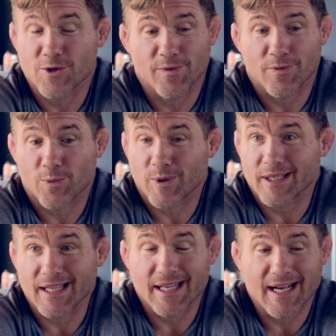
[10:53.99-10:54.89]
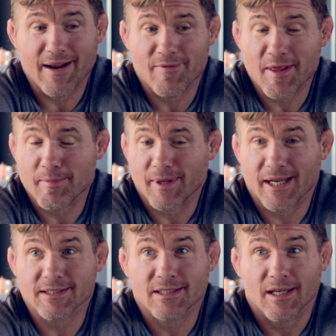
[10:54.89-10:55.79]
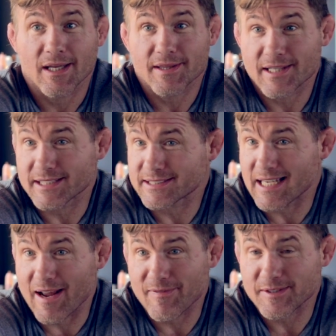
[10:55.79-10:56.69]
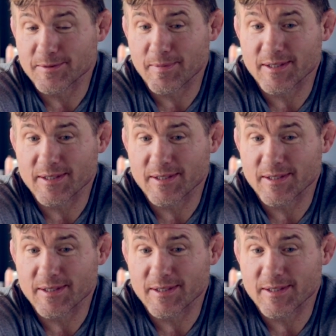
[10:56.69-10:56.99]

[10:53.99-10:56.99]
You really hit everything because the staff has